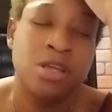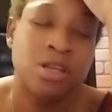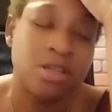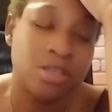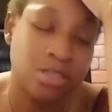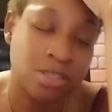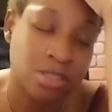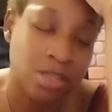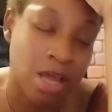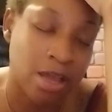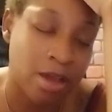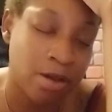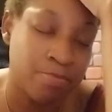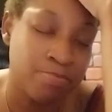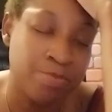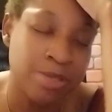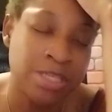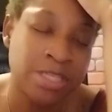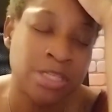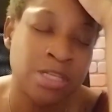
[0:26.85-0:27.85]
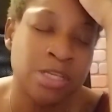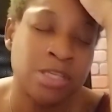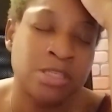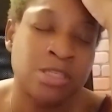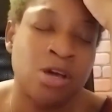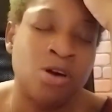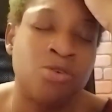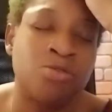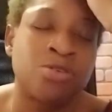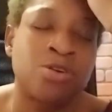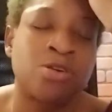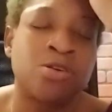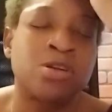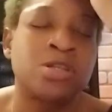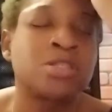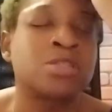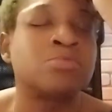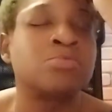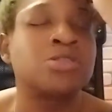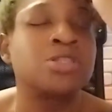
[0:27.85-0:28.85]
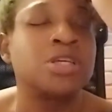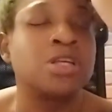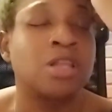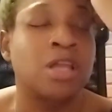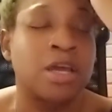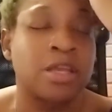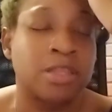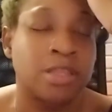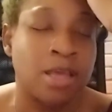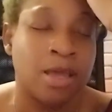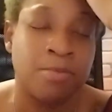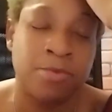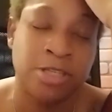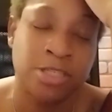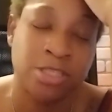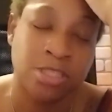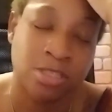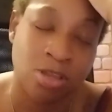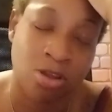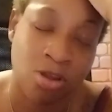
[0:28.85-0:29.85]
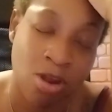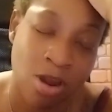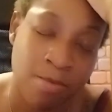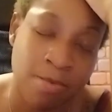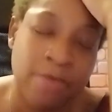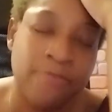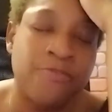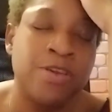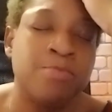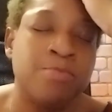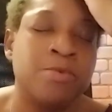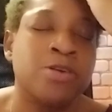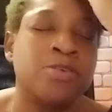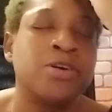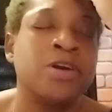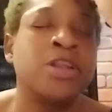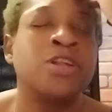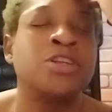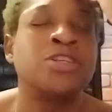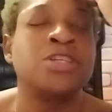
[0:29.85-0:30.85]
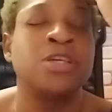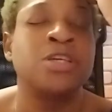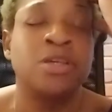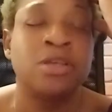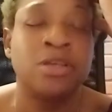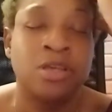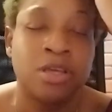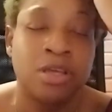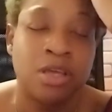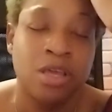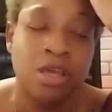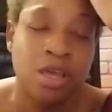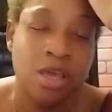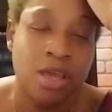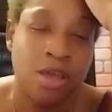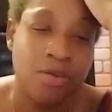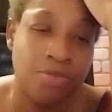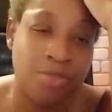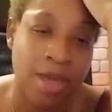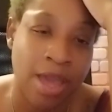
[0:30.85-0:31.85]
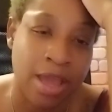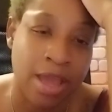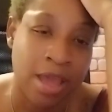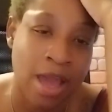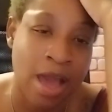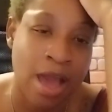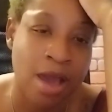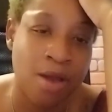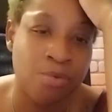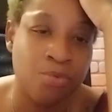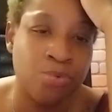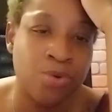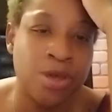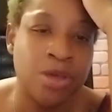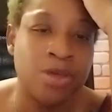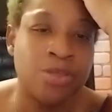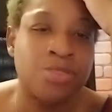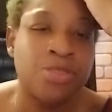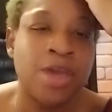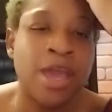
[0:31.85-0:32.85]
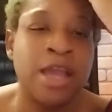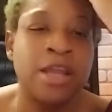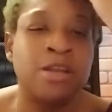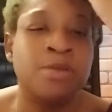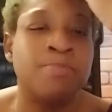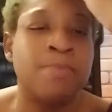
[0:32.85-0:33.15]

This is like a business owner or some shit like that, but this is a karmic female energy that got with a